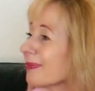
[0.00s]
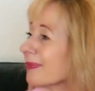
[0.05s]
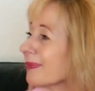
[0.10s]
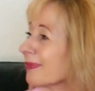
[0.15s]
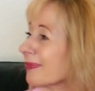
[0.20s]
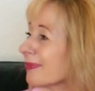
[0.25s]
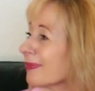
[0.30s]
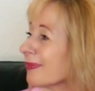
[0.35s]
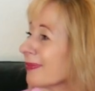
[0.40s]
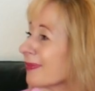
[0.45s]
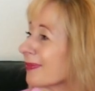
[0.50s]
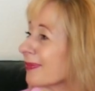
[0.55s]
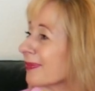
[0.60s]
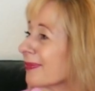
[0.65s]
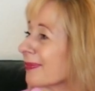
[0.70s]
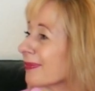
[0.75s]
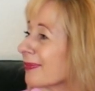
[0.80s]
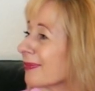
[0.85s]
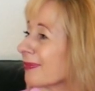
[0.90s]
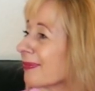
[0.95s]

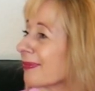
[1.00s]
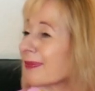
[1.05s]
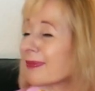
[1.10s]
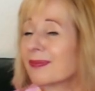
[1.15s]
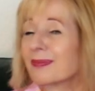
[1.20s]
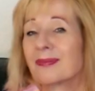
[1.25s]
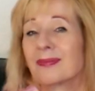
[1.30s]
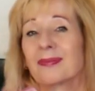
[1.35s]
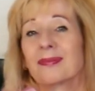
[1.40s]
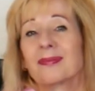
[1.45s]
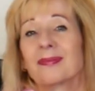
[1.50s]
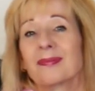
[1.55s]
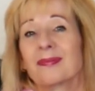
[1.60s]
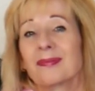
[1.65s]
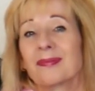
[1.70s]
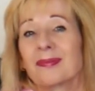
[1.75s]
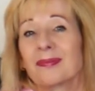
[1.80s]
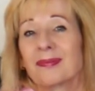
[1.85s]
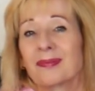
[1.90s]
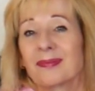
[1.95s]

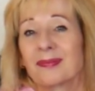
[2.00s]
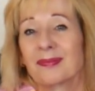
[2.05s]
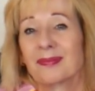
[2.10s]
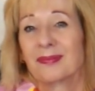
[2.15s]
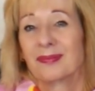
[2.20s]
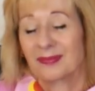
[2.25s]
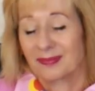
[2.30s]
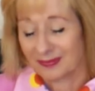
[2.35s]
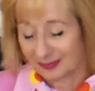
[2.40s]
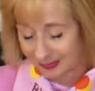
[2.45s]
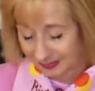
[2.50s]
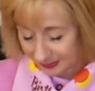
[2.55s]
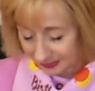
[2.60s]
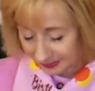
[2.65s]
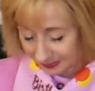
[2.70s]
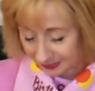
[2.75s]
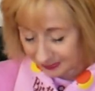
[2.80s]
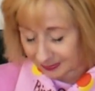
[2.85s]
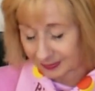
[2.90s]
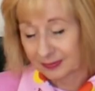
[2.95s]

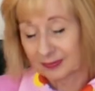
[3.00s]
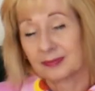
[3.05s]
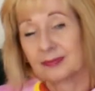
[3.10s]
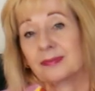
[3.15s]
This person isn't speaking.